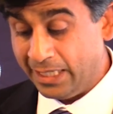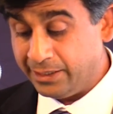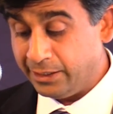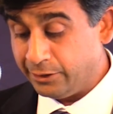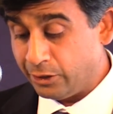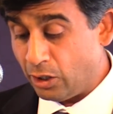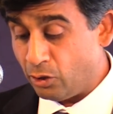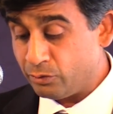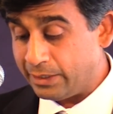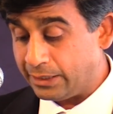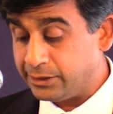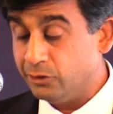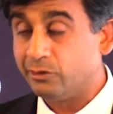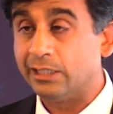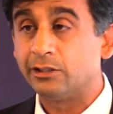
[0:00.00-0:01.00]
May you know
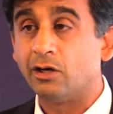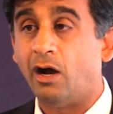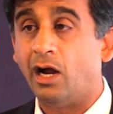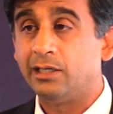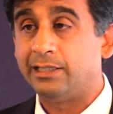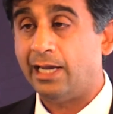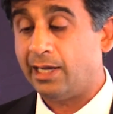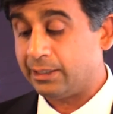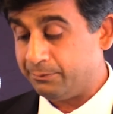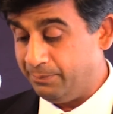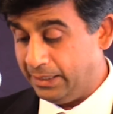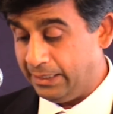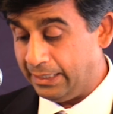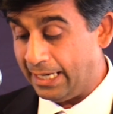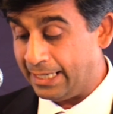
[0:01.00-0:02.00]
that you can
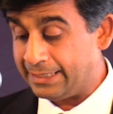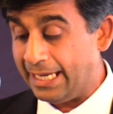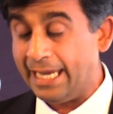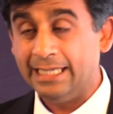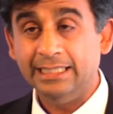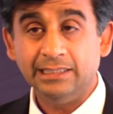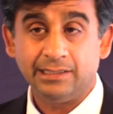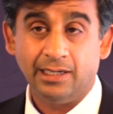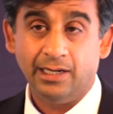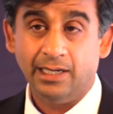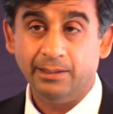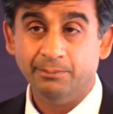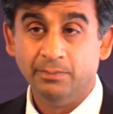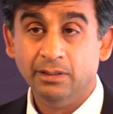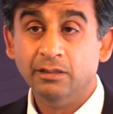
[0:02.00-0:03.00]
contact me at any
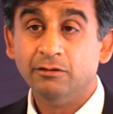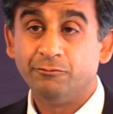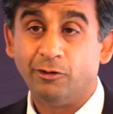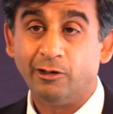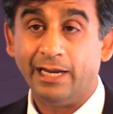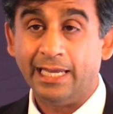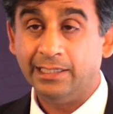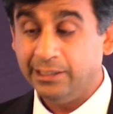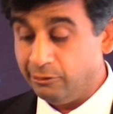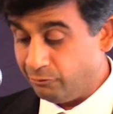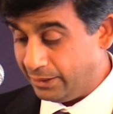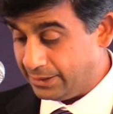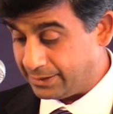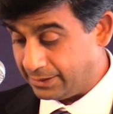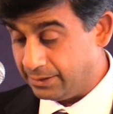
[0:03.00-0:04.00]
time for
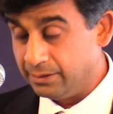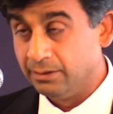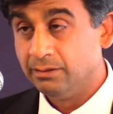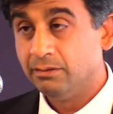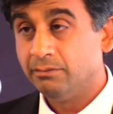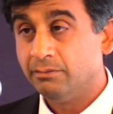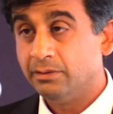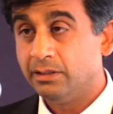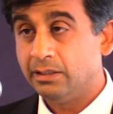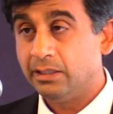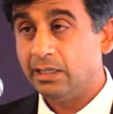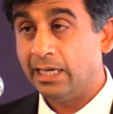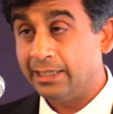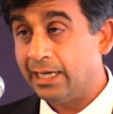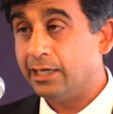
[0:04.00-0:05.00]
any reason,
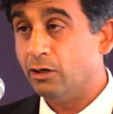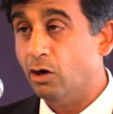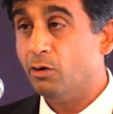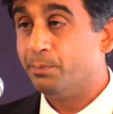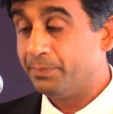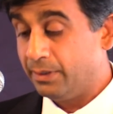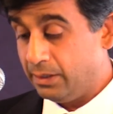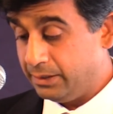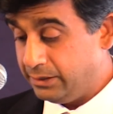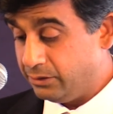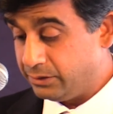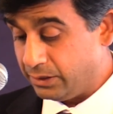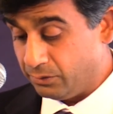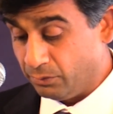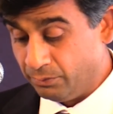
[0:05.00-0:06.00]
and I hope
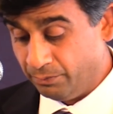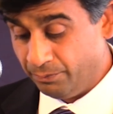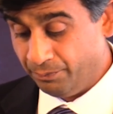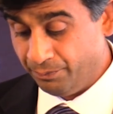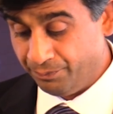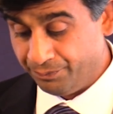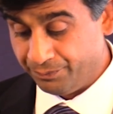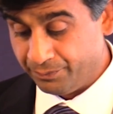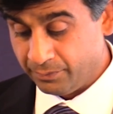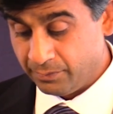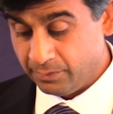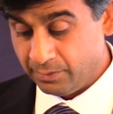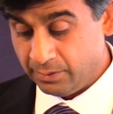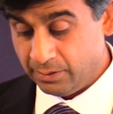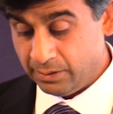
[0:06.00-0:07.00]
you do.
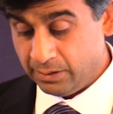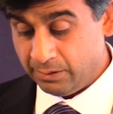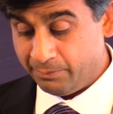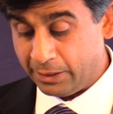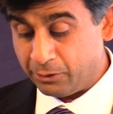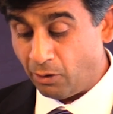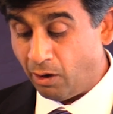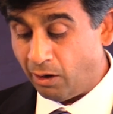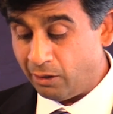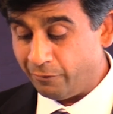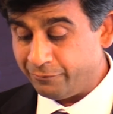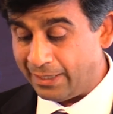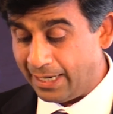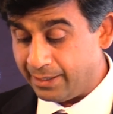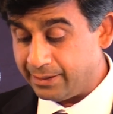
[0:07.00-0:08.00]
But
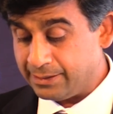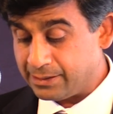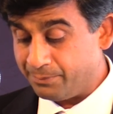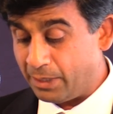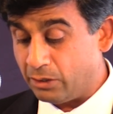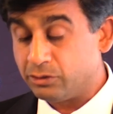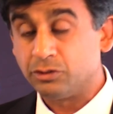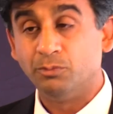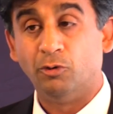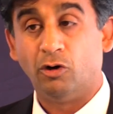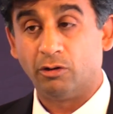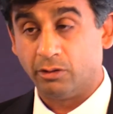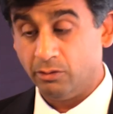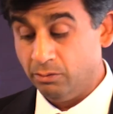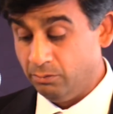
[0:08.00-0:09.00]
all of that is about
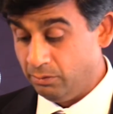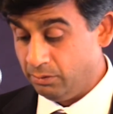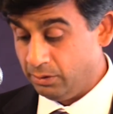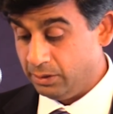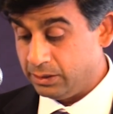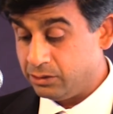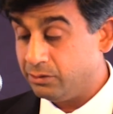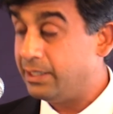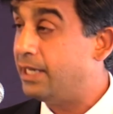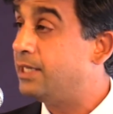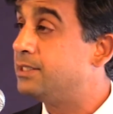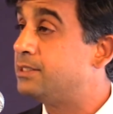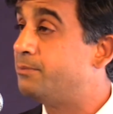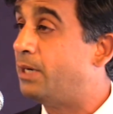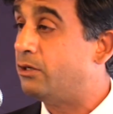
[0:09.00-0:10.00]
tomorrow.
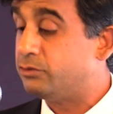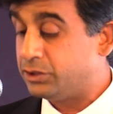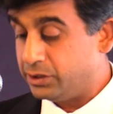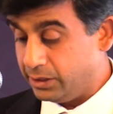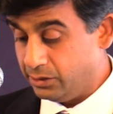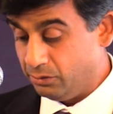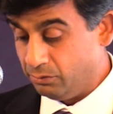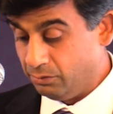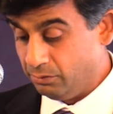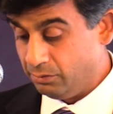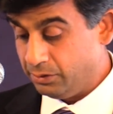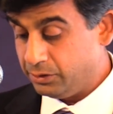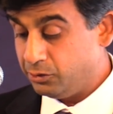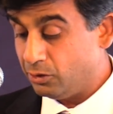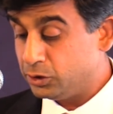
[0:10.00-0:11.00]
Today is about you,
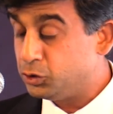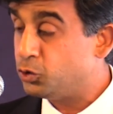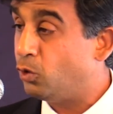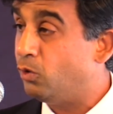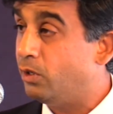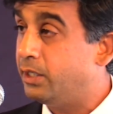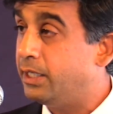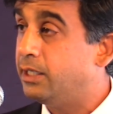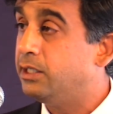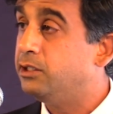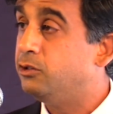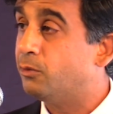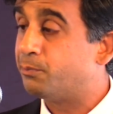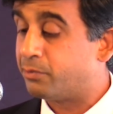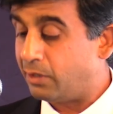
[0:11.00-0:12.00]
your
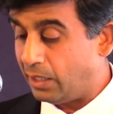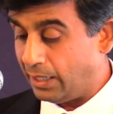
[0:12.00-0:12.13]
joy, your